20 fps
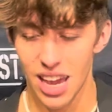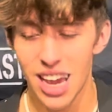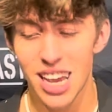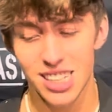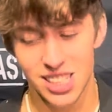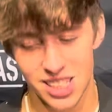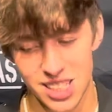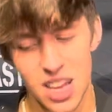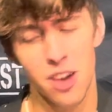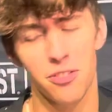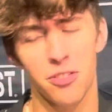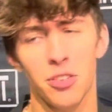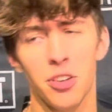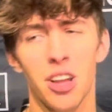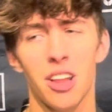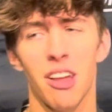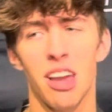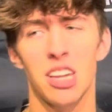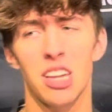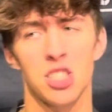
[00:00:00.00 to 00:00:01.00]
It's definitely
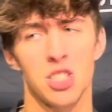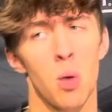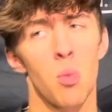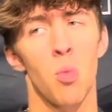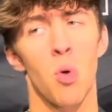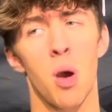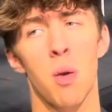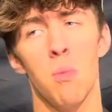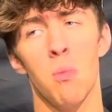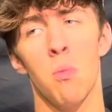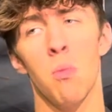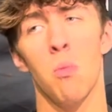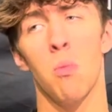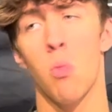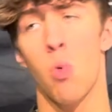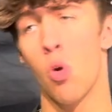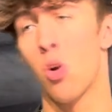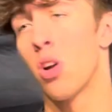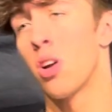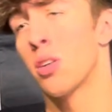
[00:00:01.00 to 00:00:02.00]
like somewhat
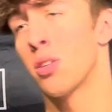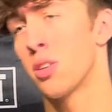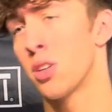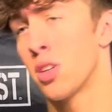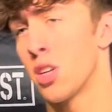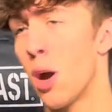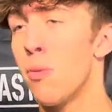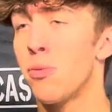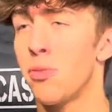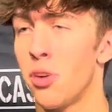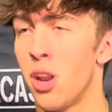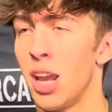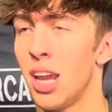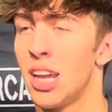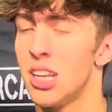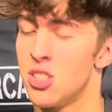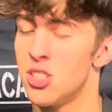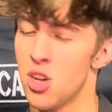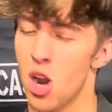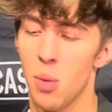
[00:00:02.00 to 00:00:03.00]
more comforting.
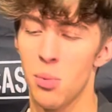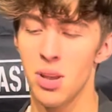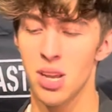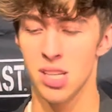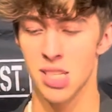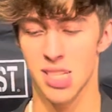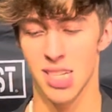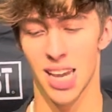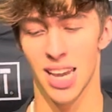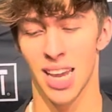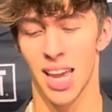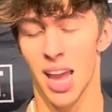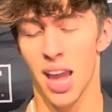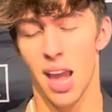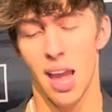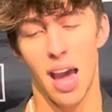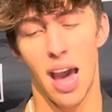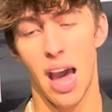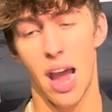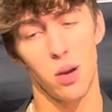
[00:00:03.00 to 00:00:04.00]
In Darby, it's like
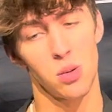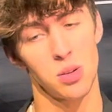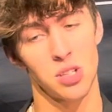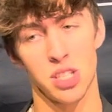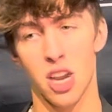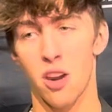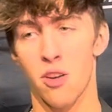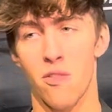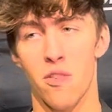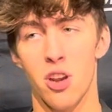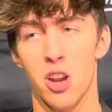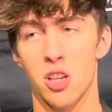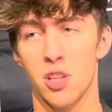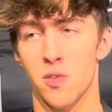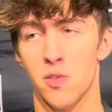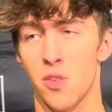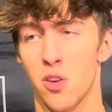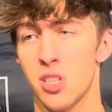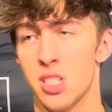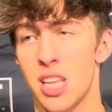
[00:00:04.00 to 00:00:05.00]
I was there for his
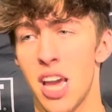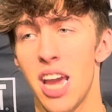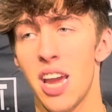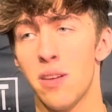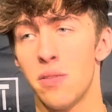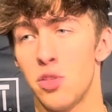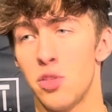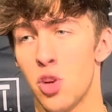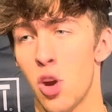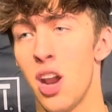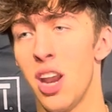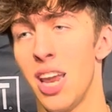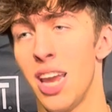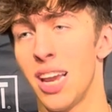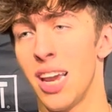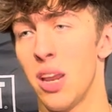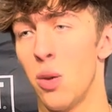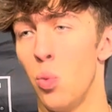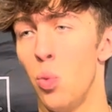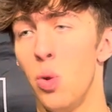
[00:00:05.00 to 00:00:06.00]
first day of
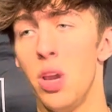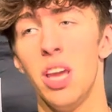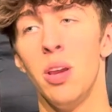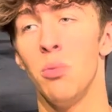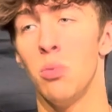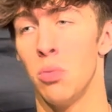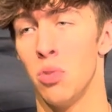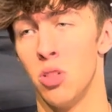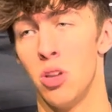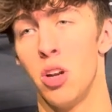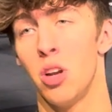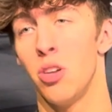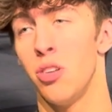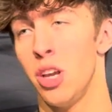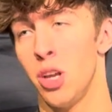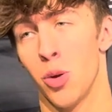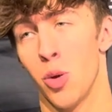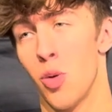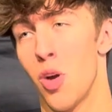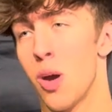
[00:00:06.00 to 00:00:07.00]
training, and we literally
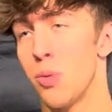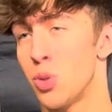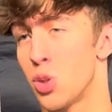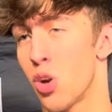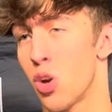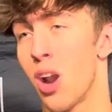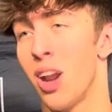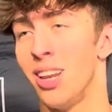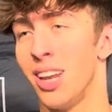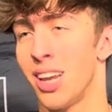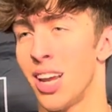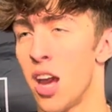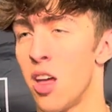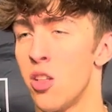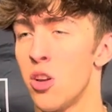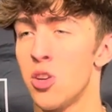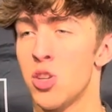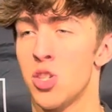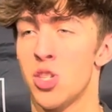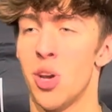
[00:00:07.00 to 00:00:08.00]
grew up training
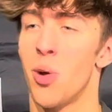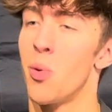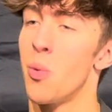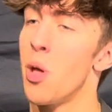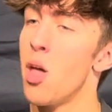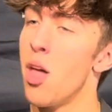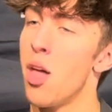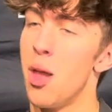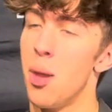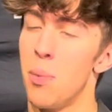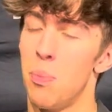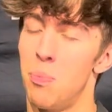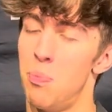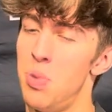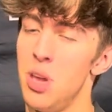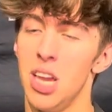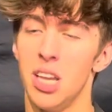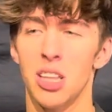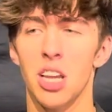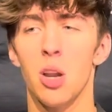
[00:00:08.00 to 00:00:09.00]
together. So,
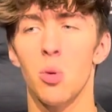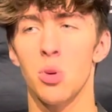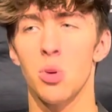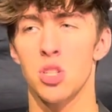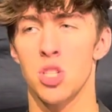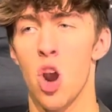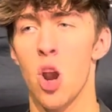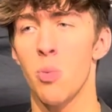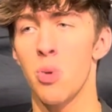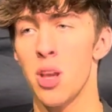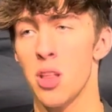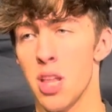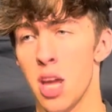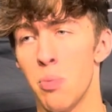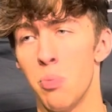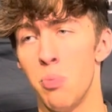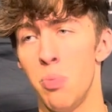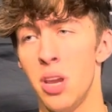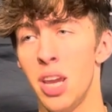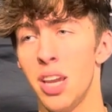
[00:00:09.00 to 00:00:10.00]
being there with Darby and
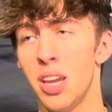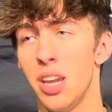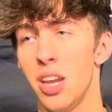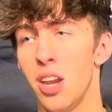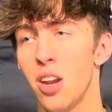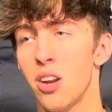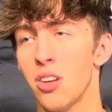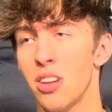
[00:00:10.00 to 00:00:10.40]
then being here,